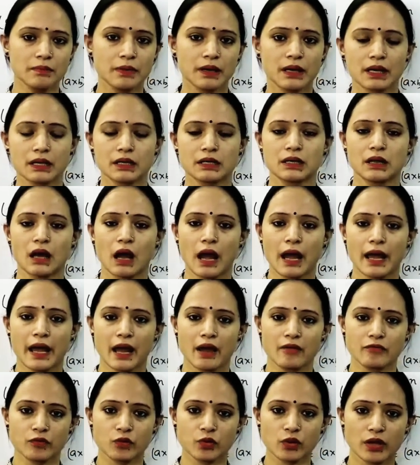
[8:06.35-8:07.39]
but I
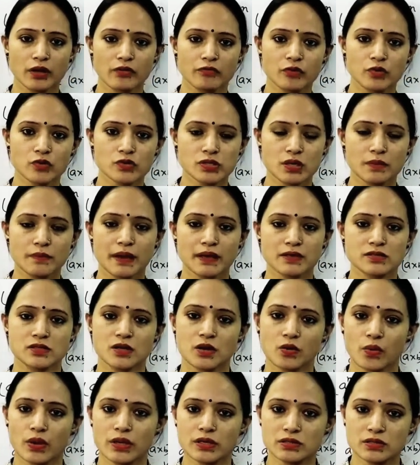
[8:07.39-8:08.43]
have to give you some
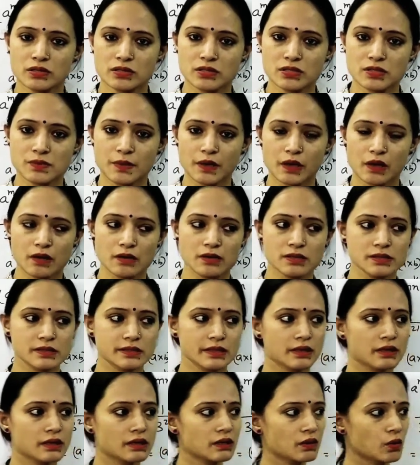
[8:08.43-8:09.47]
extra questions because
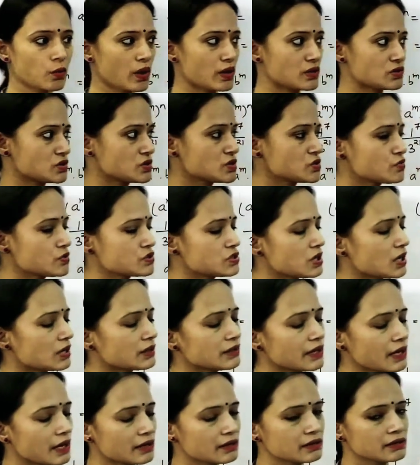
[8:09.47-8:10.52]
the questions which
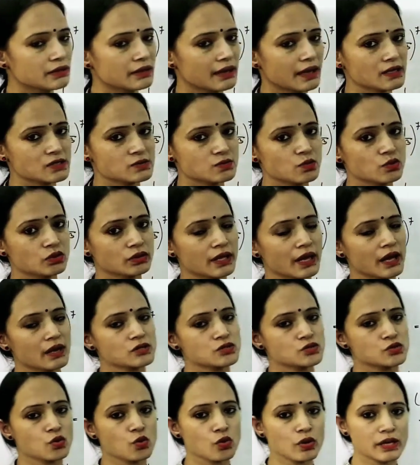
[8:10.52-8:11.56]
are there in the textbook, they are
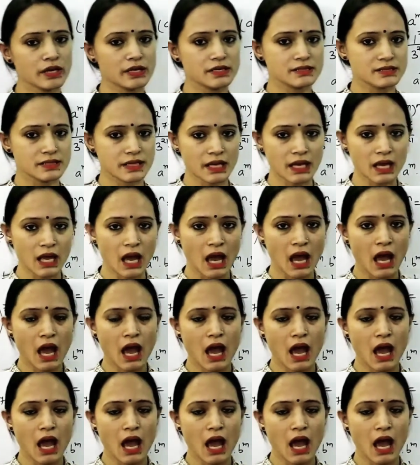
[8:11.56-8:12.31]
so easy